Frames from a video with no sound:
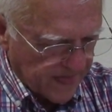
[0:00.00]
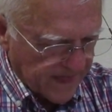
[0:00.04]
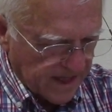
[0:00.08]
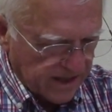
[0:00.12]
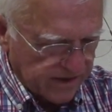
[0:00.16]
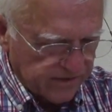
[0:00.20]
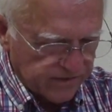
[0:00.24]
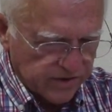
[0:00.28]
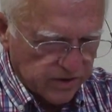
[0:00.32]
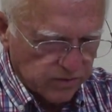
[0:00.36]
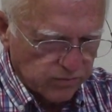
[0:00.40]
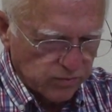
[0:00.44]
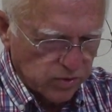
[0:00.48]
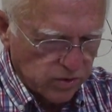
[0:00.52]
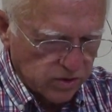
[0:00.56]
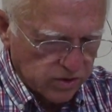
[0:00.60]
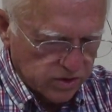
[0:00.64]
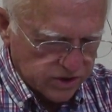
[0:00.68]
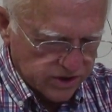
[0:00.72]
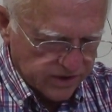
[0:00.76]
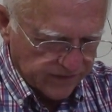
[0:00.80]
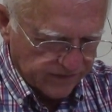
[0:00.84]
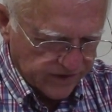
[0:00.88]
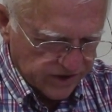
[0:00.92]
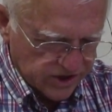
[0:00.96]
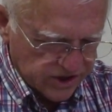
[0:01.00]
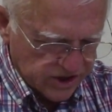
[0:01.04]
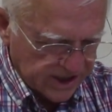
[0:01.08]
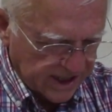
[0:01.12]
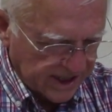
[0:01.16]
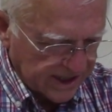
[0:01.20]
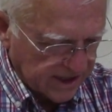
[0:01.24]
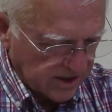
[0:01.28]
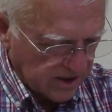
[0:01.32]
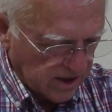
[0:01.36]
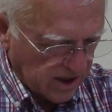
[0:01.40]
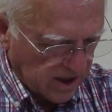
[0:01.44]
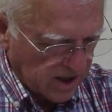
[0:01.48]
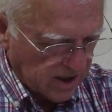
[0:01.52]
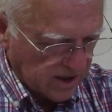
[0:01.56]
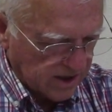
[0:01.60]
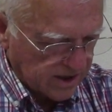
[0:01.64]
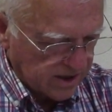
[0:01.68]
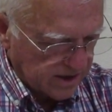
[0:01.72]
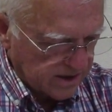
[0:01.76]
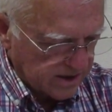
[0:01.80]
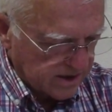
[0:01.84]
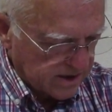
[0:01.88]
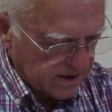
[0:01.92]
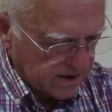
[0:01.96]
the rulers of the synagogue
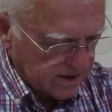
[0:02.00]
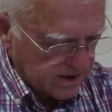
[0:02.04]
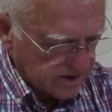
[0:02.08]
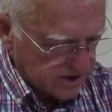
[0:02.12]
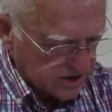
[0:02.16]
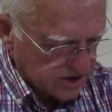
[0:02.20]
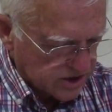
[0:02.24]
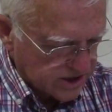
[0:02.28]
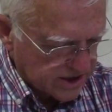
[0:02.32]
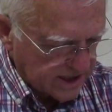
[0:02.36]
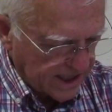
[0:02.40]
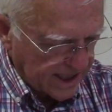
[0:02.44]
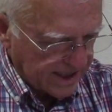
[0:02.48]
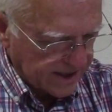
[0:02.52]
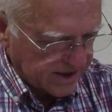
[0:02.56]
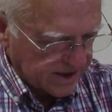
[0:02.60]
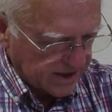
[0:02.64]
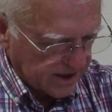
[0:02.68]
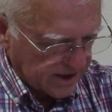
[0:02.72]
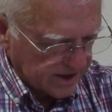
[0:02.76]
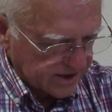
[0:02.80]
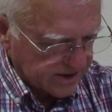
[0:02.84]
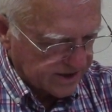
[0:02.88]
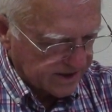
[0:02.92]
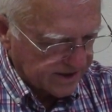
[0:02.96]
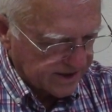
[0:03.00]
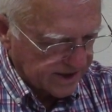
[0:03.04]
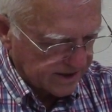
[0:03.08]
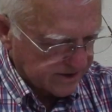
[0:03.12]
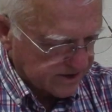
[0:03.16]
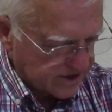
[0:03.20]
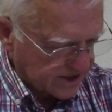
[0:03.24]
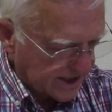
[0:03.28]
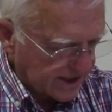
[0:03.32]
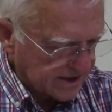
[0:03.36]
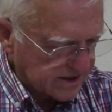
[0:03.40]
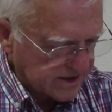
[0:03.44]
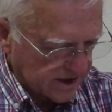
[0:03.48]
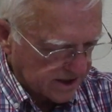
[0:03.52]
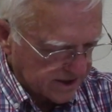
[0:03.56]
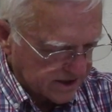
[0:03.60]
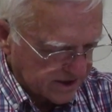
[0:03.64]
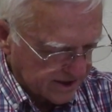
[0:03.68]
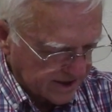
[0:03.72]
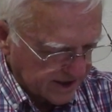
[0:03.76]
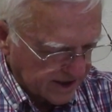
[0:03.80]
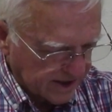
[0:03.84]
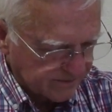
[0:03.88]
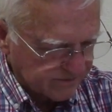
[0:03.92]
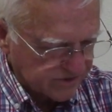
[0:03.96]
said unto them, sent unto
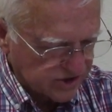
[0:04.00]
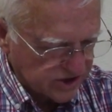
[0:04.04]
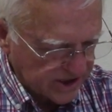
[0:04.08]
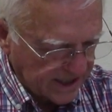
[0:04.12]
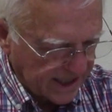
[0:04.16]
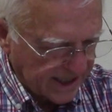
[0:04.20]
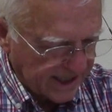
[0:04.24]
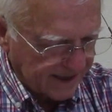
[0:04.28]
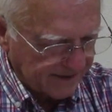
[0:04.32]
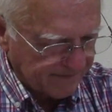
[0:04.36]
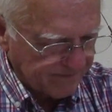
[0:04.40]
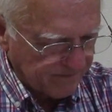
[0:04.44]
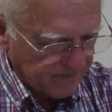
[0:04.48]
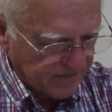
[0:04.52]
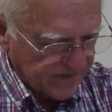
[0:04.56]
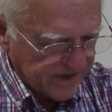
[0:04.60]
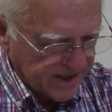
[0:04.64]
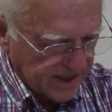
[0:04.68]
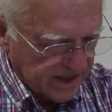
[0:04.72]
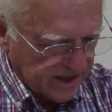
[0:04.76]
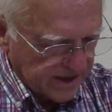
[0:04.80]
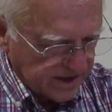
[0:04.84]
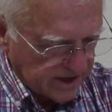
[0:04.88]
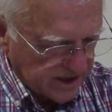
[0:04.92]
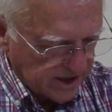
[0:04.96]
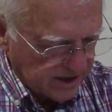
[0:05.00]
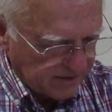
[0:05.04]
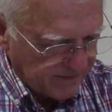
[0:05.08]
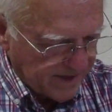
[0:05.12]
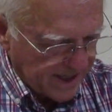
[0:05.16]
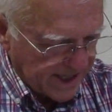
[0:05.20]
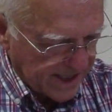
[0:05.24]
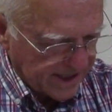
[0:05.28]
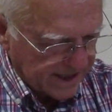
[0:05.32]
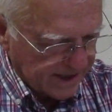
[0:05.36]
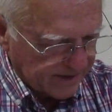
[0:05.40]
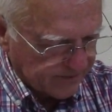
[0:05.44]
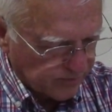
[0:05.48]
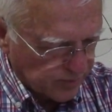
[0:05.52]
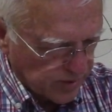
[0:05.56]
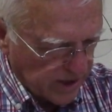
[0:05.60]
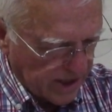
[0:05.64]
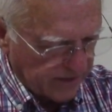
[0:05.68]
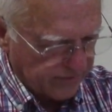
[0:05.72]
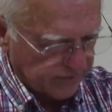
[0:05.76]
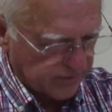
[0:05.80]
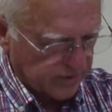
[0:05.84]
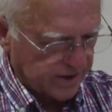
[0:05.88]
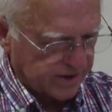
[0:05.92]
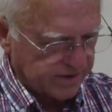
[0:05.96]
them, saying, Ye men and
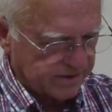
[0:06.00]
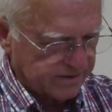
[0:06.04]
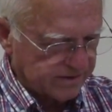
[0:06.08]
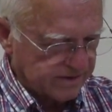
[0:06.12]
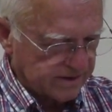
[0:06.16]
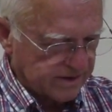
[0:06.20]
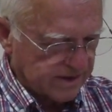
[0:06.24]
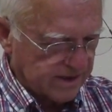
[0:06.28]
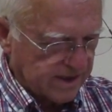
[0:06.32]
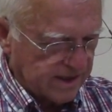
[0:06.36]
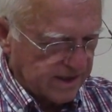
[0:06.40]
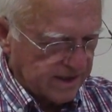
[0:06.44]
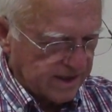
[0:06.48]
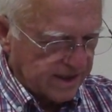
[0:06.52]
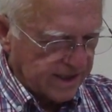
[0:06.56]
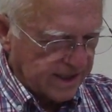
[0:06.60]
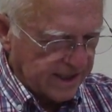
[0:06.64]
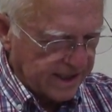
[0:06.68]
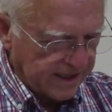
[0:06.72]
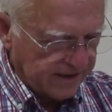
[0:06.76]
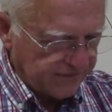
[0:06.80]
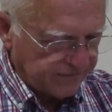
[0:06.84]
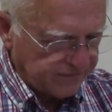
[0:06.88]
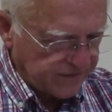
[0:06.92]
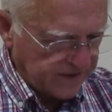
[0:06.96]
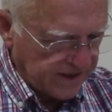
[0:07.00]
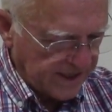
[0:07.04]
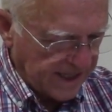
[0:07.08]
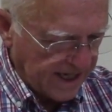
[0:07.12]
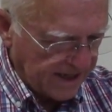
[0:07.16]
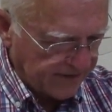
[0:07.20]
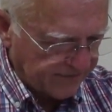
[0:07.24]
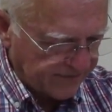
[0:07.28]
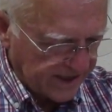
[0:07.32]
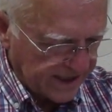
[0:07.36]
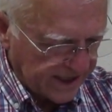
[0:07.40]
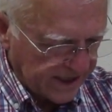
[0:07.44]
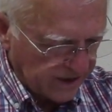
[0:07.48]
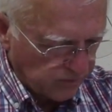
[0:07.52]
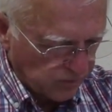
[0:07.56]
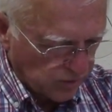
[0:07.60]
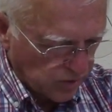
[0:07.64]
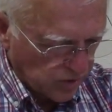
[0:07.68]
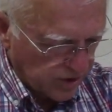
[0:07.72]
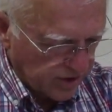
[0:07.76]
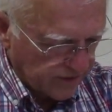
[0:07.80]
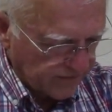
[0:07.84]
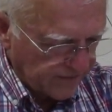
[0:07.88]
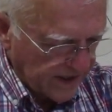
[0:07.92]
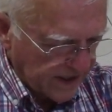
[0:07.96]
brethren, if ye have any
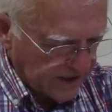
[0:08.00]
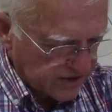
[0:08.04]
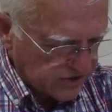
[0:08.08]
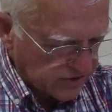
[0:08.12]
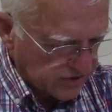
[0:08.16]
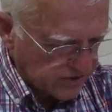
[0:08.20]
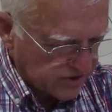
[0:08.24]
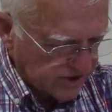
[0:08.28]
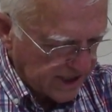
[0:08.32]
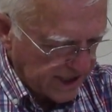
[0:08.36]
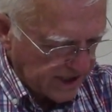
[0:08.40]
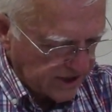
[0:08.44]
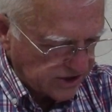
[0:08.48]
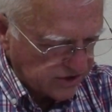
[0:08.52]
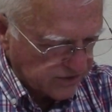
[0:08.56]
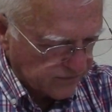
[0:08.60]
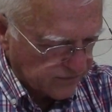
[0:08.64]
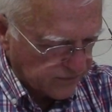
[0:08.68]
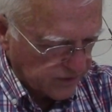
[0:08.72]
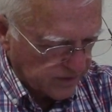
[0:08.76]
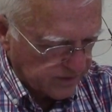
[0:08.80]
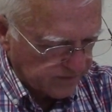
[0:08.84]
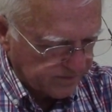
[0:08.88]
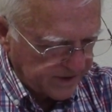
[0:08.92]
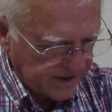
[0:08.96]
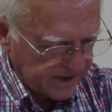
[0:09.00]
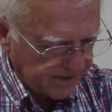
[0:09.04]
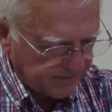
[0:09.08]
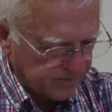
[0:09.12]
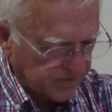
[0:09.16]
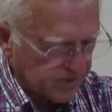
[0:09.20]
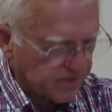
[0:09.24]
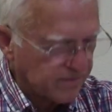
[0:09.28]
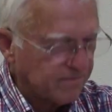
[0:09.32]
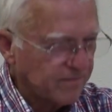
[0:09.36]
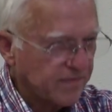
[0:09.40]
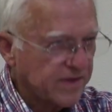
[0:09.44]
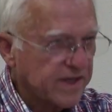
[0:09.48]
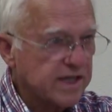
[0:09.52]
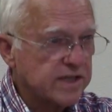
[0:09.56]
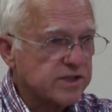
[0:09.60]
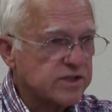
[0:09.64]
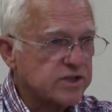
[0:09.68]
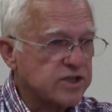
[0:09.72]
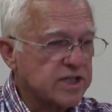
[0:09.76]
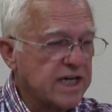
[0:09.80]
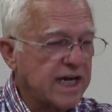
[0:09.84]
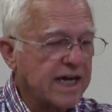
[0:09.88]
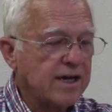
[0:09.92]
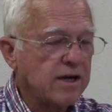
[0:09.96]
word of exhortation for the people,
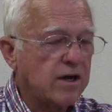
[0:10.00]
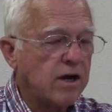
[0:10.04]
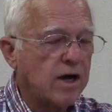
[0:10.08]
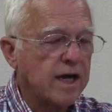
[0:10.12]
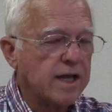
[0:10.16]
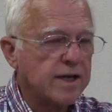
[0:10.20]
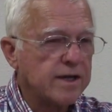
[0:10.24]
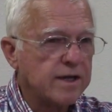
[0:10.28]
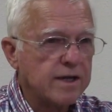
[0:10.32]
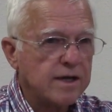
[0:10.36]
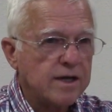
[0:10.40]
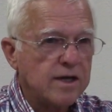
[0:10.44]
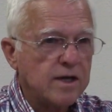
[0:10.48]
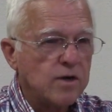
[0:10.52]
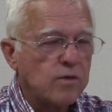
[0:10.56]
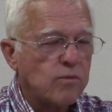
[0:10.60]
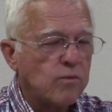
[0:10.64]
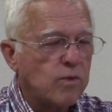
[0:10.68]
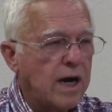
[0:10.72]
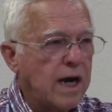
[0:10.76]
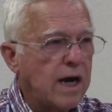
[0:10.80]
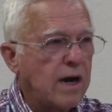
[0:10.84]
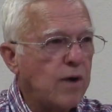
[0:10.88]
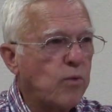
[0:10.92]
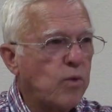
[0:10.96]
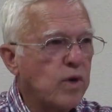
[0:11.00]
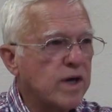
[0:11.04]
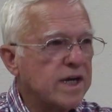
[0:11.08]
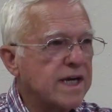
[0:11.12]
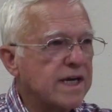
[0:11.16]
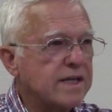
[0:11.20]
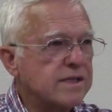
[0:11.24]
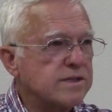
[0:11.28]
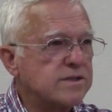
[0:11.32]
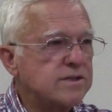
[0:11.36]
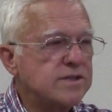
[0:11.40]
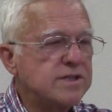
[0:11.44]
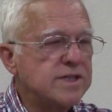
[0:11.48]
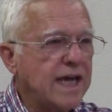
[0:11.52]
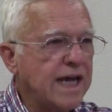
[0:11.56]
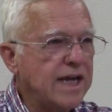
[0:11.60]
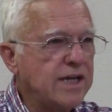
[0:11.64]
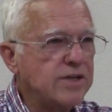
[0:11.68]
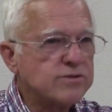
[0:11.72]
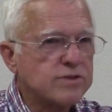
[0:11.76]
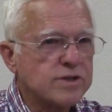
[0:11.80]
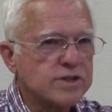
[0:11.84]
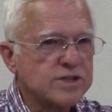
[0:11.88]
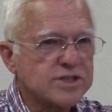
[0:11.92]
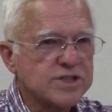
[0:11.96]
say on. Wow, what a
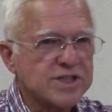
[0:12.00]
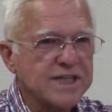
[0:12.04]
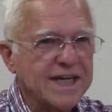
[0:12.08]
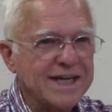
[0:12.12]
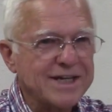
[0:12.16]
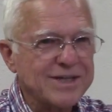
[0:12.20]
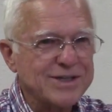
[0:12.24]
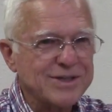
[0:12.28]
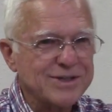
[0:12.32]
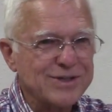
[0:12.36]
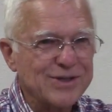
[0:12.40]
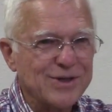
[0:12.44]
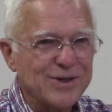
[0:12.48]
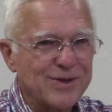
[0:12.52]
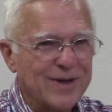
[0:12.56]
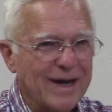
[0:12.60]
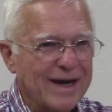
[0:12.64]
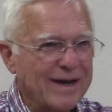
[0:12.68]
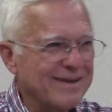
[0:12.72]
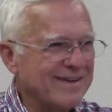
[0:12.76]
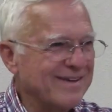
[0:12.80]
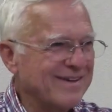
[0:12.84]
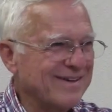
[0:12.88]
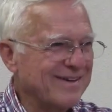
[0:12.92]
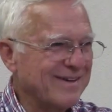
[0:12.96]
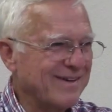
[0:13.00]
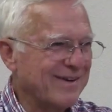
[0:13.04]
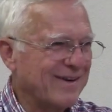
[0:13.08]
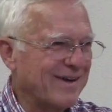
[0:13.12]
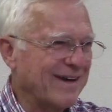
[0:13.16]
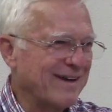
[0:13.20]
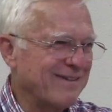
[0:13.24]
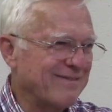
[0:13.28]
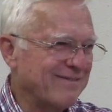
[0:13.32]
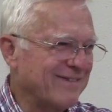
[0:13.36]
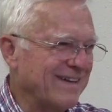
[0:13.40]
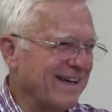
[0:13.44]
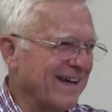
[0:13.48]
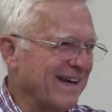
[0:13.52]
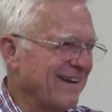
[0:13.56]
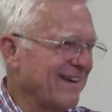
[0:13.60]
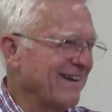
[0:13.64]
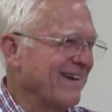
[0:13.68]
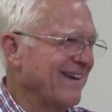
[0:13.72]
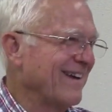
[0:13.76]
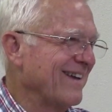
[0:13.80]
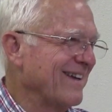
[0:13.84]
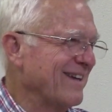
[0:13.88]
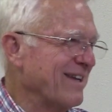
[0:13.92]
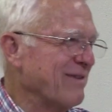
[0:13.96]
dangerous thing to do. I, you know, I didn't
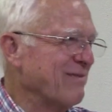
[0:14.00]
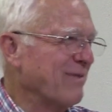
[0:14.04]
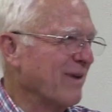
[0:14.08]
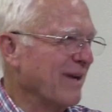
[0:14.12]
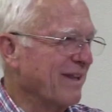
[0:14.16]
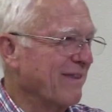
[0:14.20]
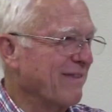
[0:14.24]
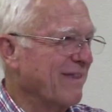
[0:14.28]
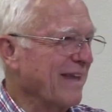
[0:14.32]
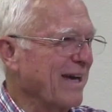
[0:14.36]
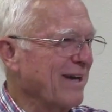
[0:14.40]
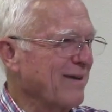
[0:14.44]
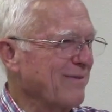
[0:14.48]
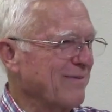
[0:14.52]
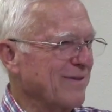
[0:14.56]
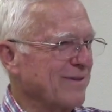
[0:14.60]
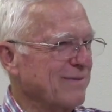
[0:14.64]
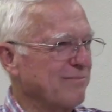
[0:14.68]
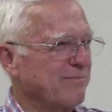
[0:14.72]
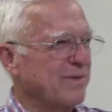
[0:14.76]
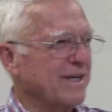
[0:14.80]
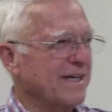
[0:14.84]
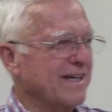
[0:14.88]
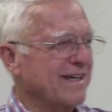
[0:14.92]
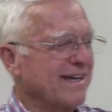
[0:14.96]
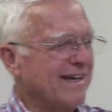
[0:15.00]
really think of it, but